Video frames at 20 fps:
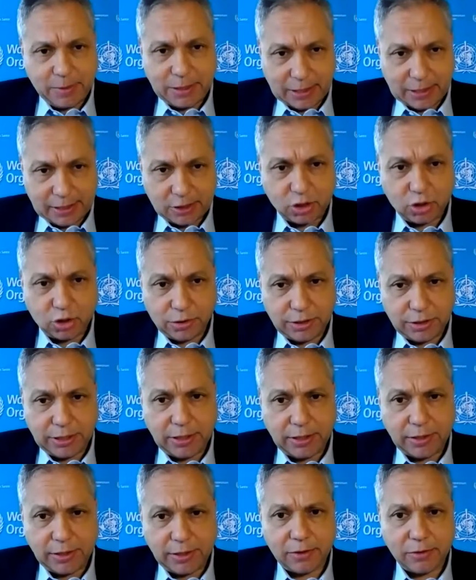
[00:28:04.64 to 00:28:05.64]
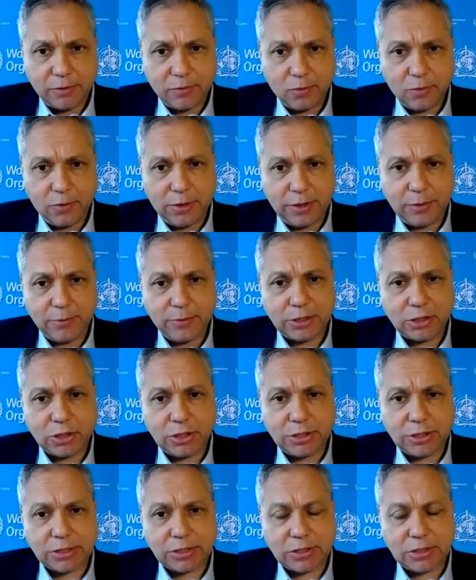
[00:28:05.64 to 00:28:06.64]
potential here, Roy, which
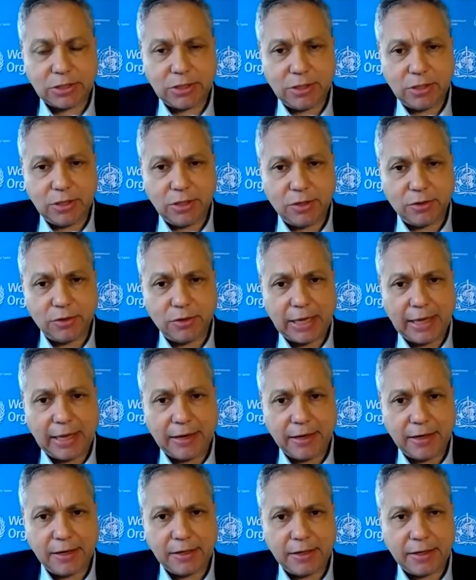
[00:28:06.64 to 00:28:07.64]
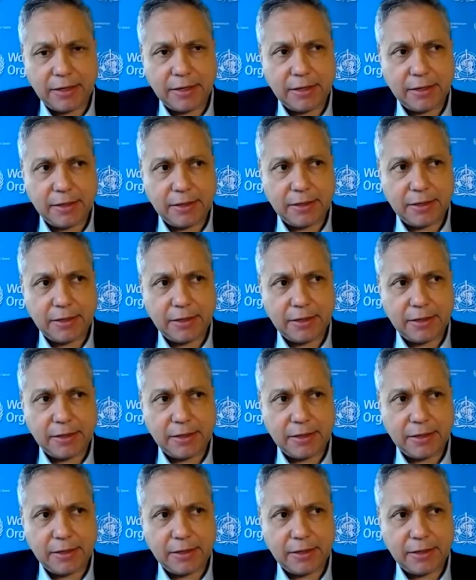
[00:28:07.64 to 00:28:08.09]
is, Canada